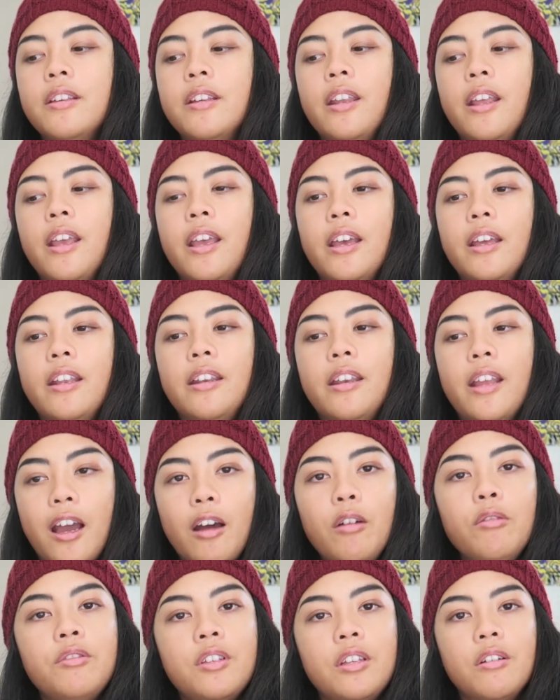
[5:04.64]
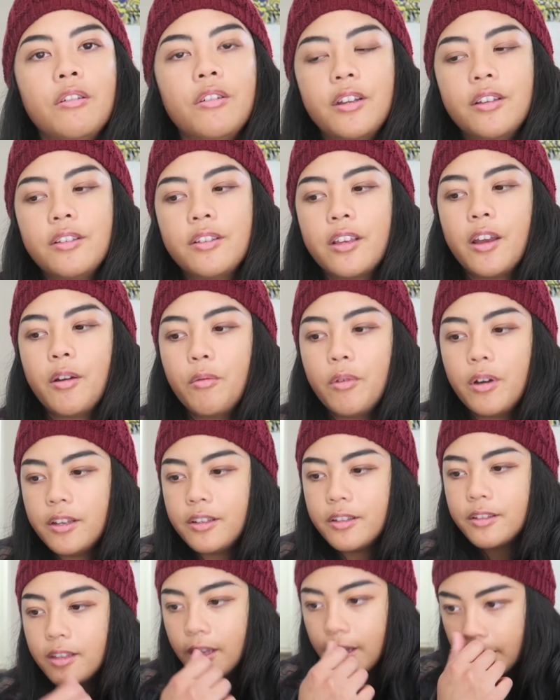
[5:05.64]
and how serious I
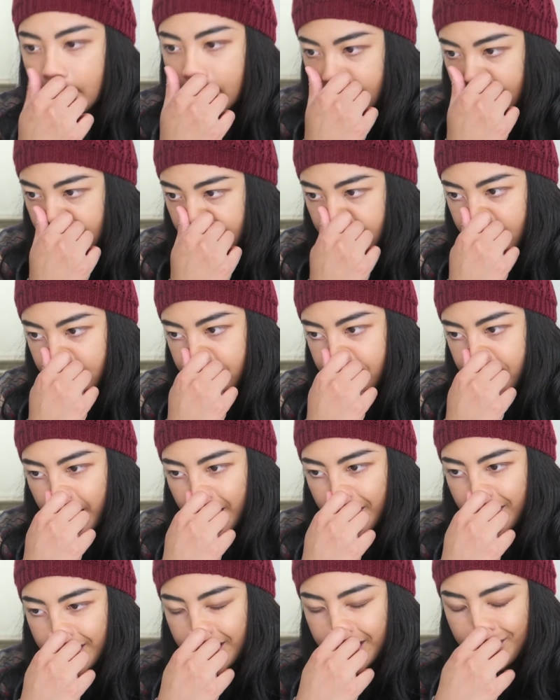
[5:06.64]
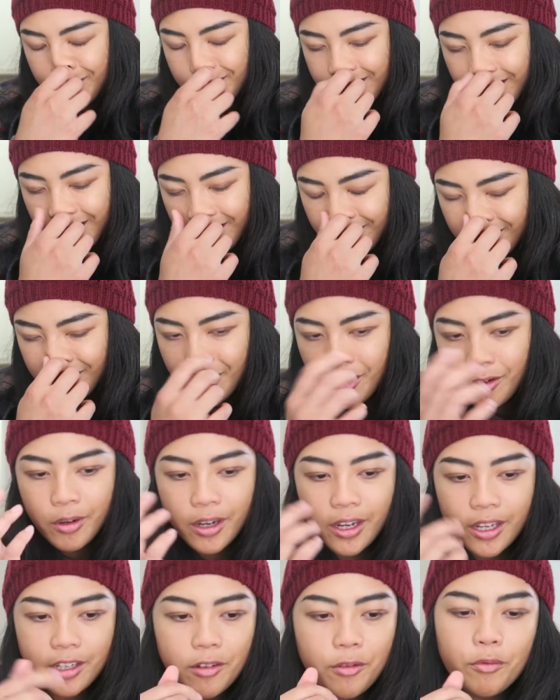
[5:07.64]
was. And he was like, you know
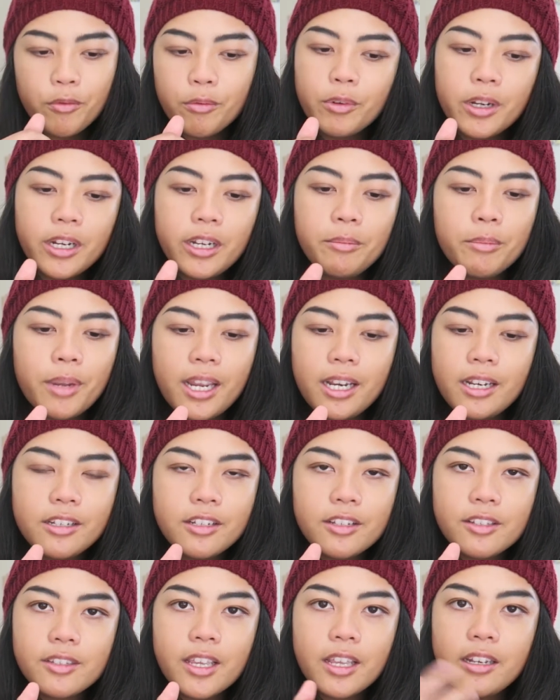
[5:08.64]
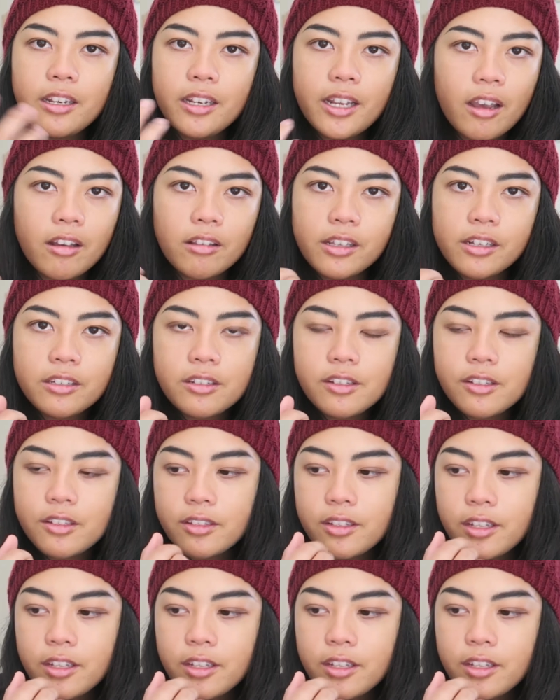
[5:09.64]
what, you've already made it, just send it out, let's just